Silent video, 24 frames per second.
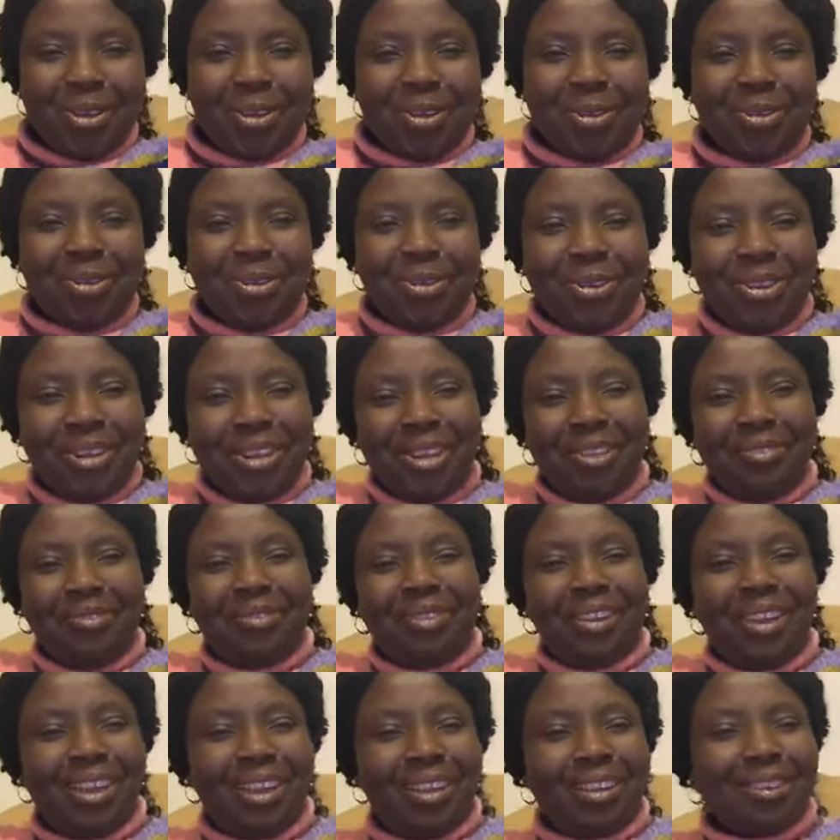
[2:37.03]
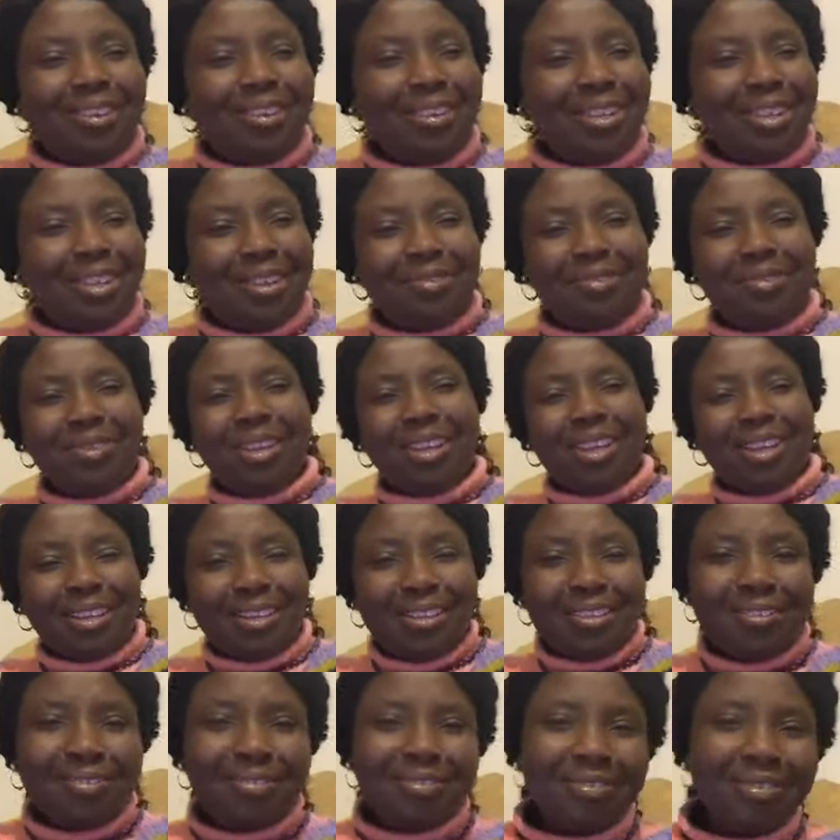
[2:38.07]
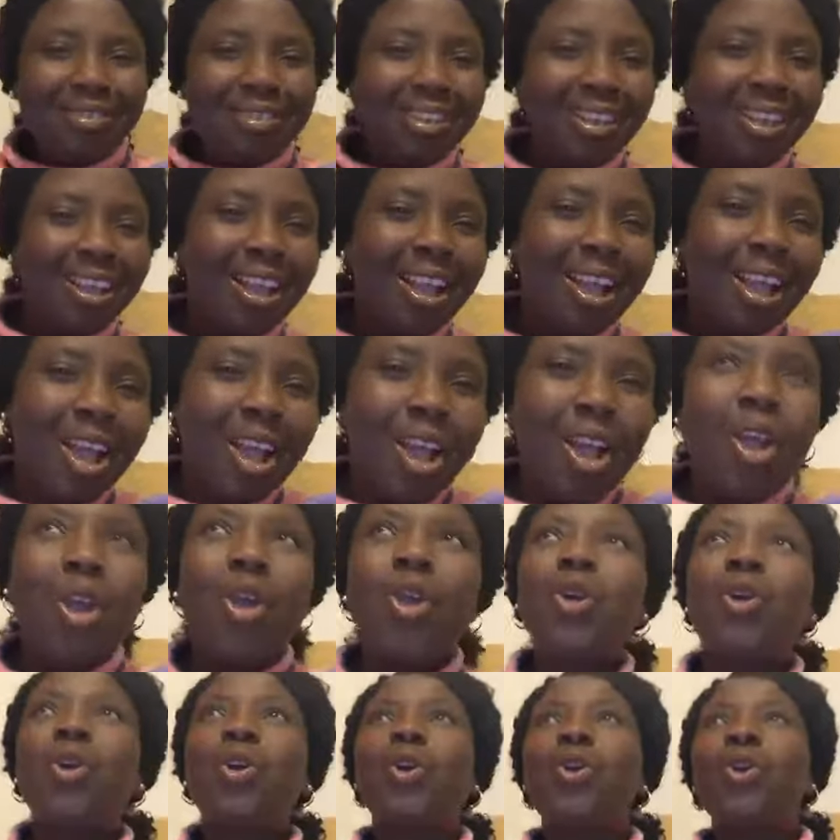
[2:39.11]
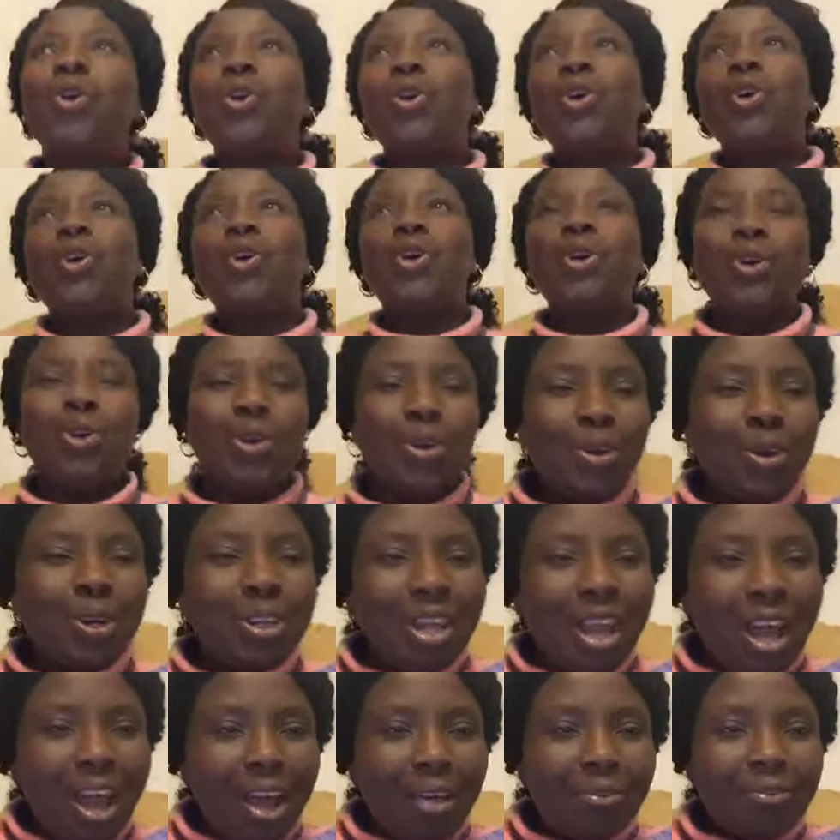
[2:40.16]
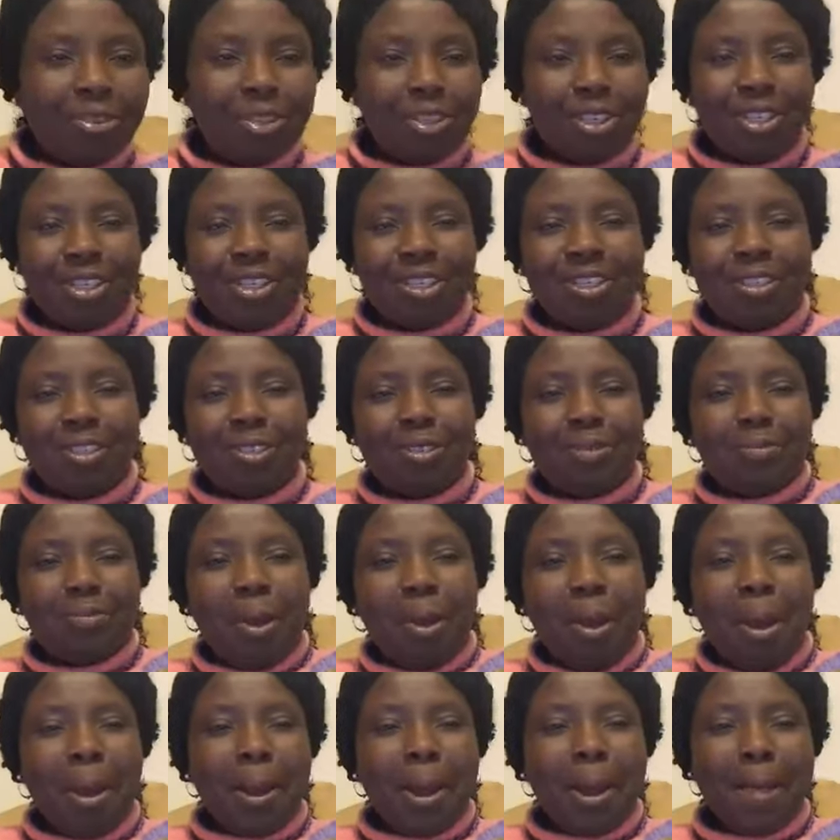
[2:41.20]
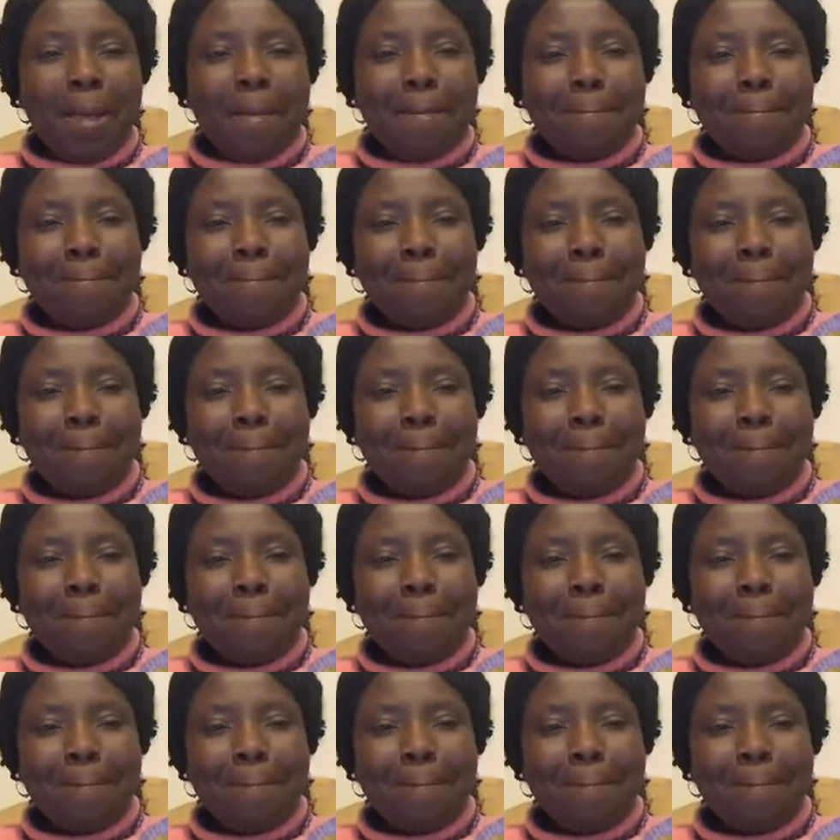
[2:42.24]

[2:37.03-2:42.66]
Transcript: Good evening, good evening, good afternoon, good morning.